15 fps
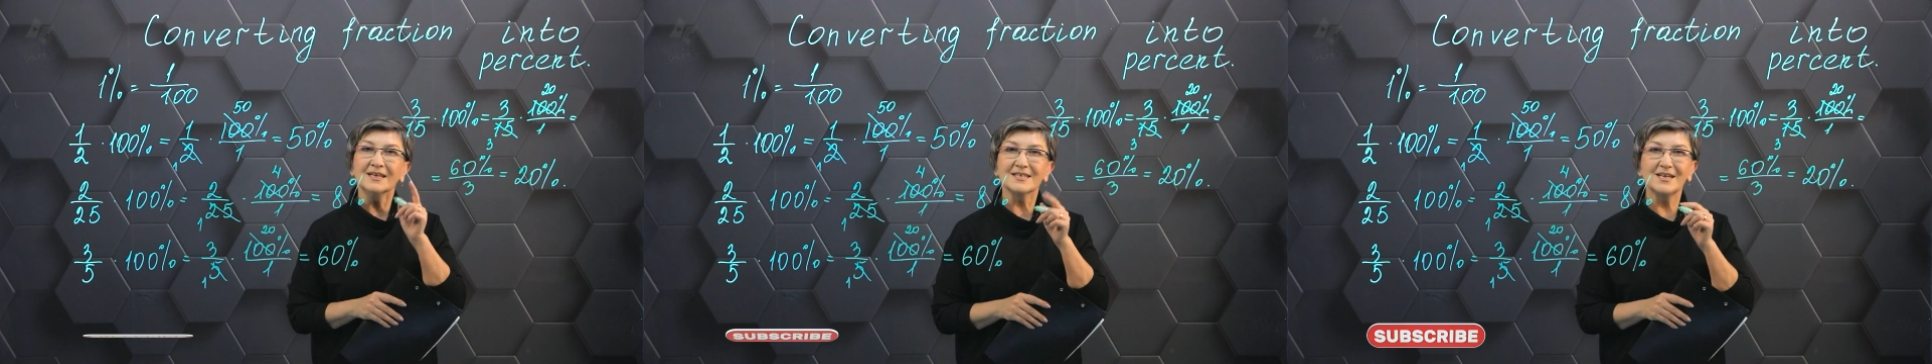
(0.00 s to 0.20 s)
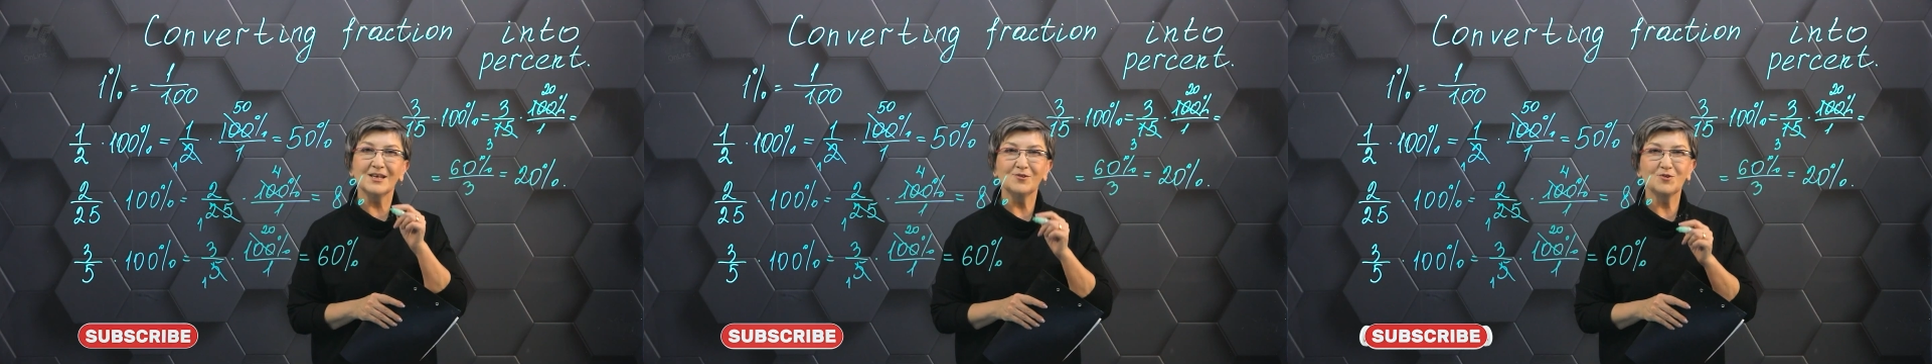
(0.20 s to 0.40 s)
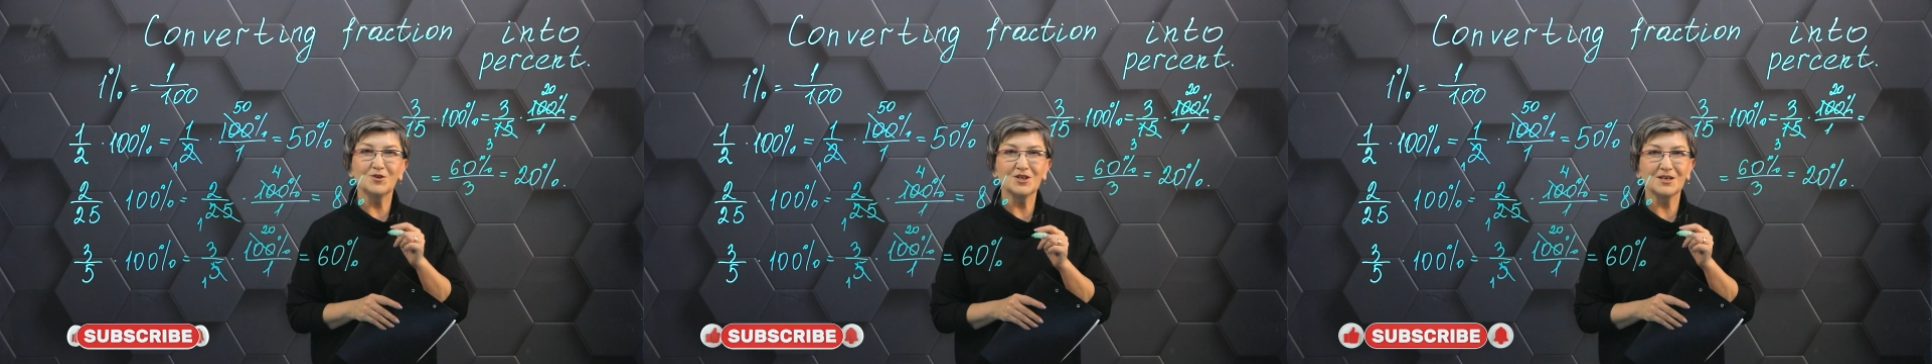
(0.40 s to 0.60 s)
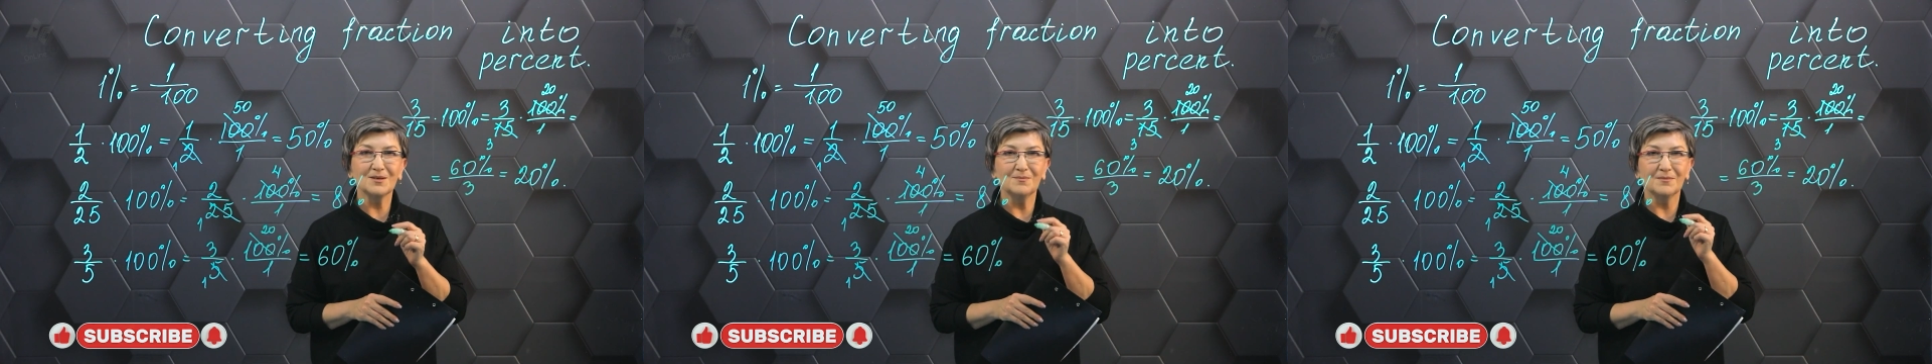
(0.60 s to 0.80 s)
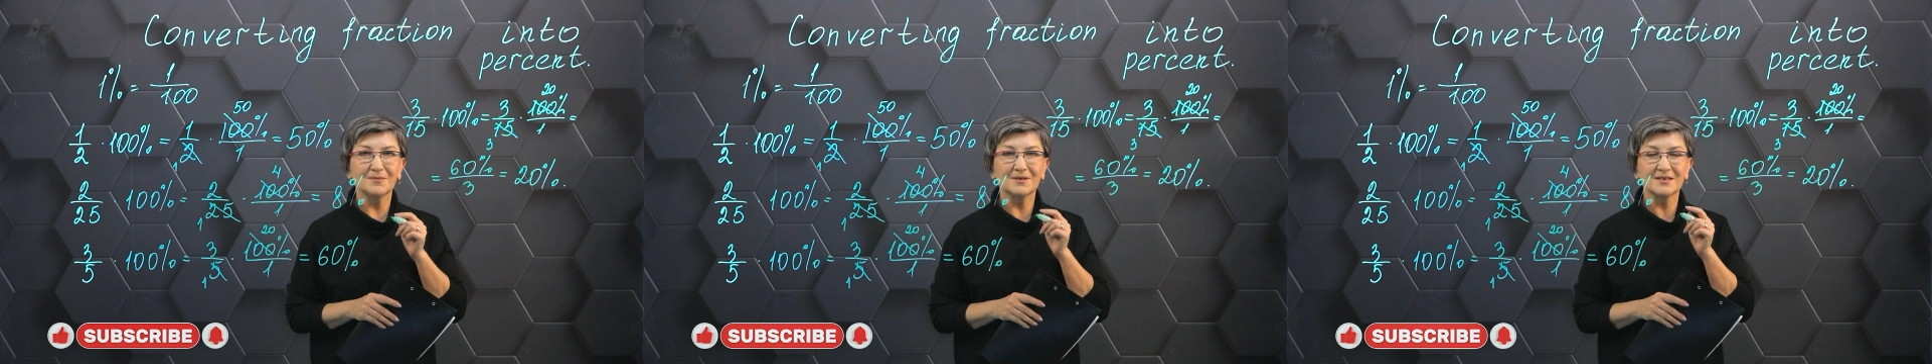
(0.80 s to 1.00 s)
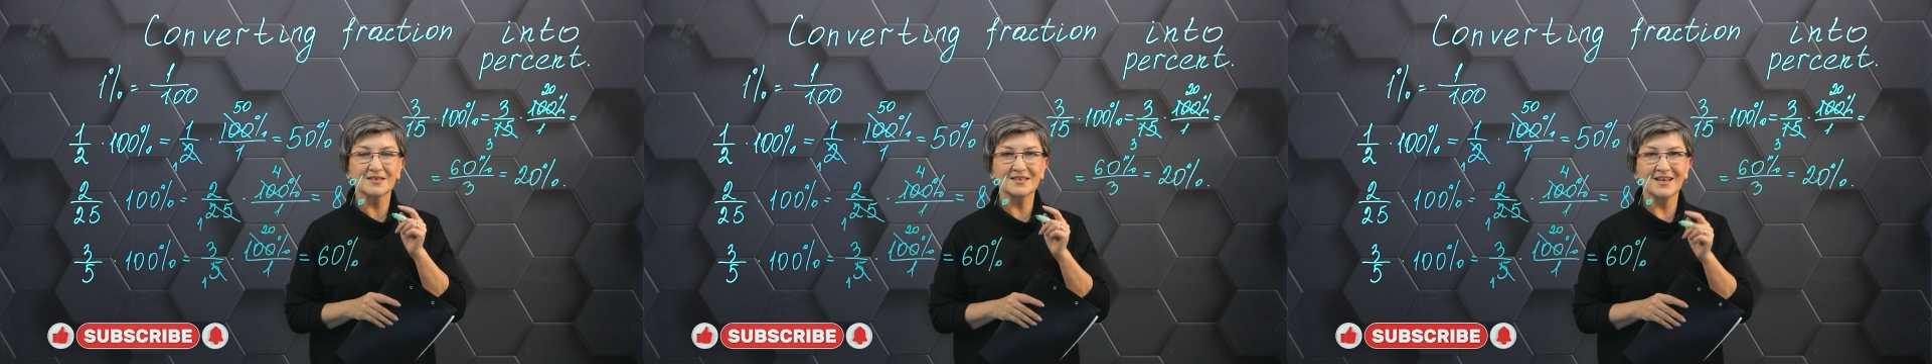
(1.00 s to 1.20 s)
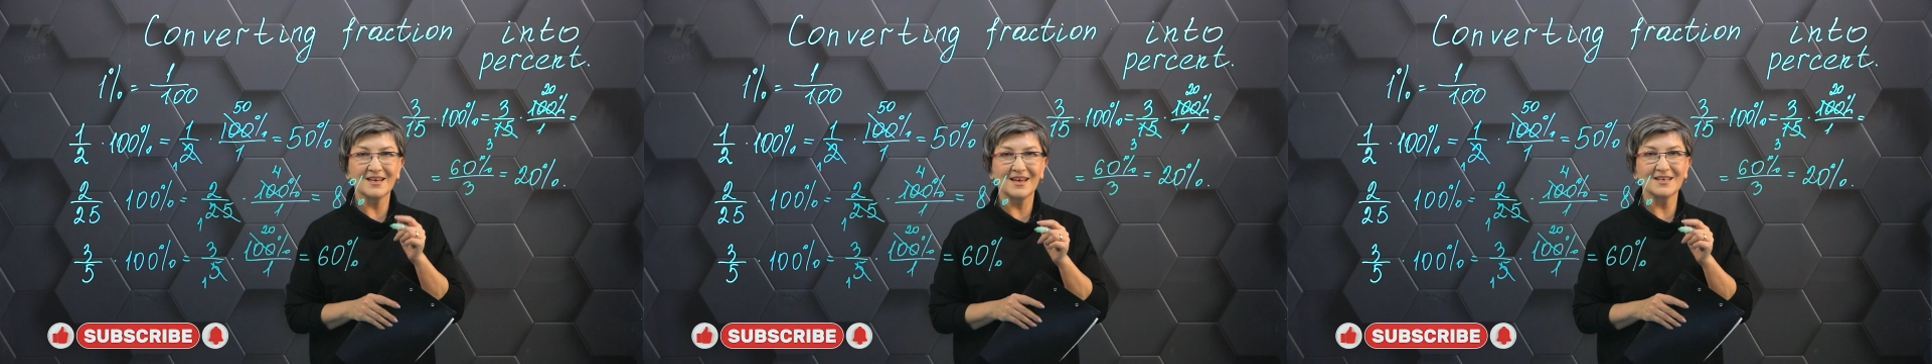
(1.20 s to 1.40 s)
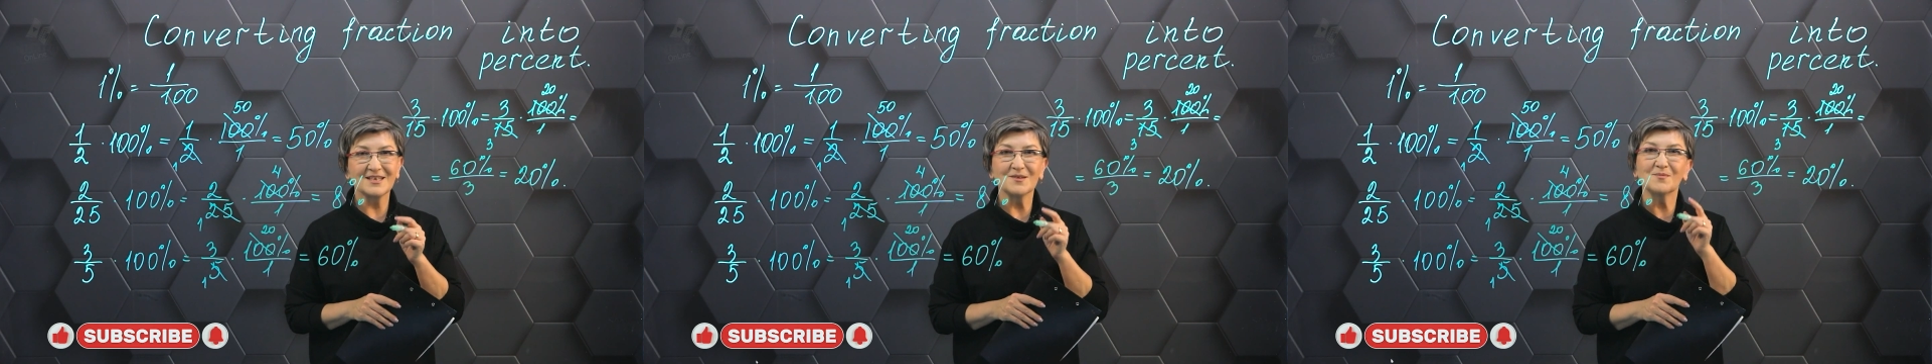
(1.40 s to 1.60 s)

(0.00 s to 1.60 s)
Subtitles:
our next lesson, we're going to